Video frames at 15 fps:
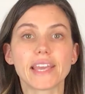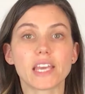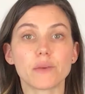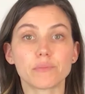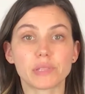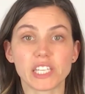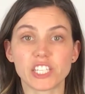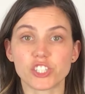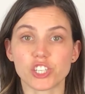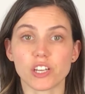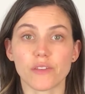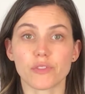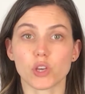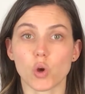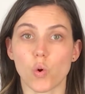Completion
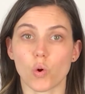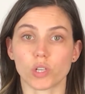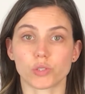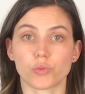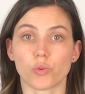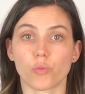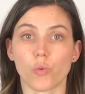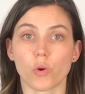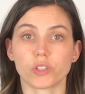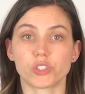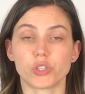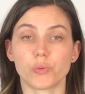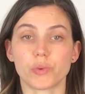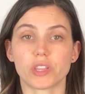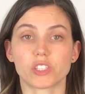of the course rewards
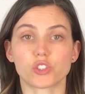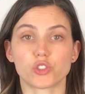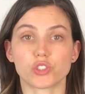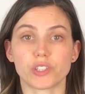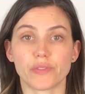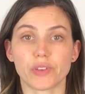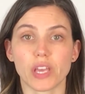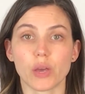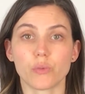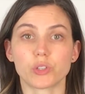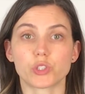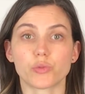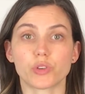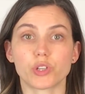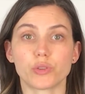you with a certificate
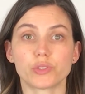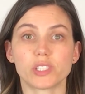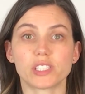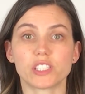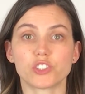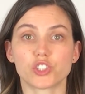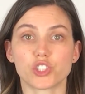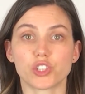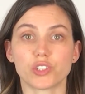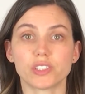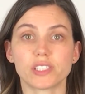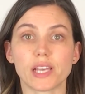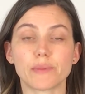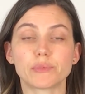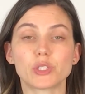which reduces
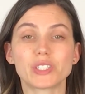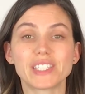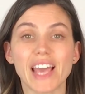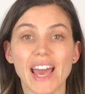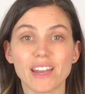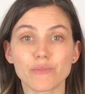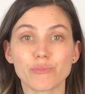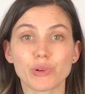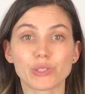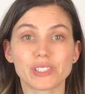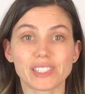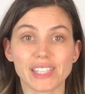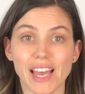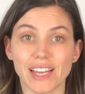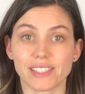insurance up to
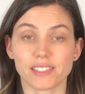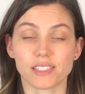10%.